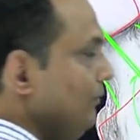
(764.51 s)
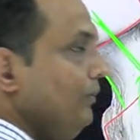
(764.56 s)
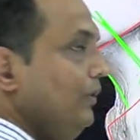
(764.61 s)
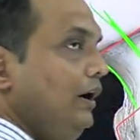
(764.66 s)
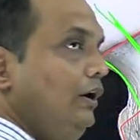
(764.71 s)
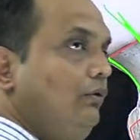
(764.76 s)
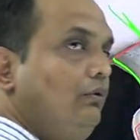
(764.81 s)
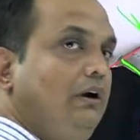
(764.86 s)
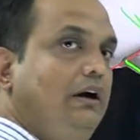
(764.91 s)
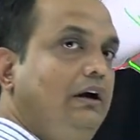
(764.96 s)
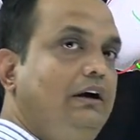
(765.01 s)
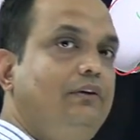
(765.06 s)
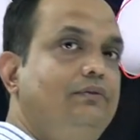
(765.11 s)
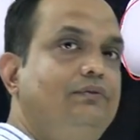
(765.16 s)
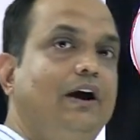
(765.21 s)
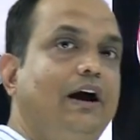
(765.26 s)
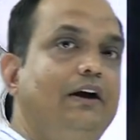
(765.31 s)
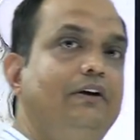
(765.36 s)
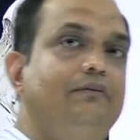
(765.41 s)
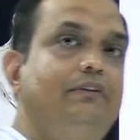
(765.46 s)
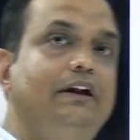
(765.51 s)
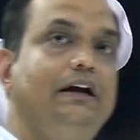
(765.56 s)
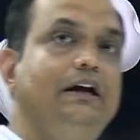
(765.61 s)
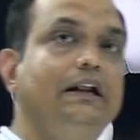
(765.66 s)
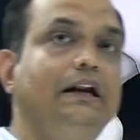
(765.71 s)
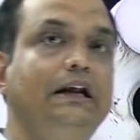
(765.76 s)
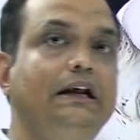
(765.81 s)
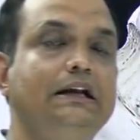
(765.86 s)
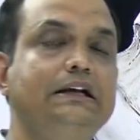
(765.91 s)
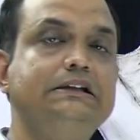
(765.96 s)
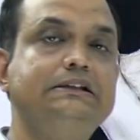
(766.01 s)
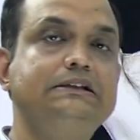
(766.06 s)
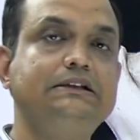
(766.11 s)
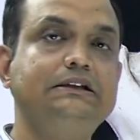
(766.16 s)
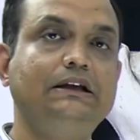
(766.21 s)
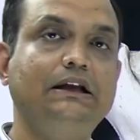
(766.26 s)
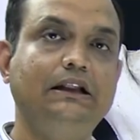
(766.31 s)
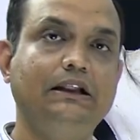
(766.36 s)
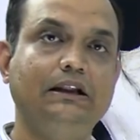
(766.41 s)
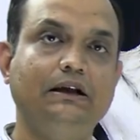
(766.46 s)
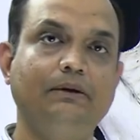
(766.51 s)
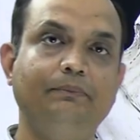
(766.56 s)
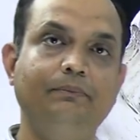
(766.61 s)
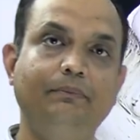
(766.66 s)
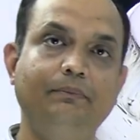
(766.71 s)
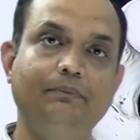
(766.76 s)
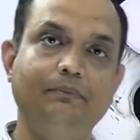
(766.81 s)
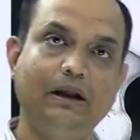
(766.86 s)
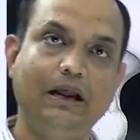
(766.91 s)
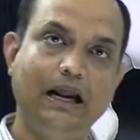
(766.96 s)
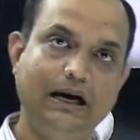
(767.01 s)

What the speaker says: 125 degree is in the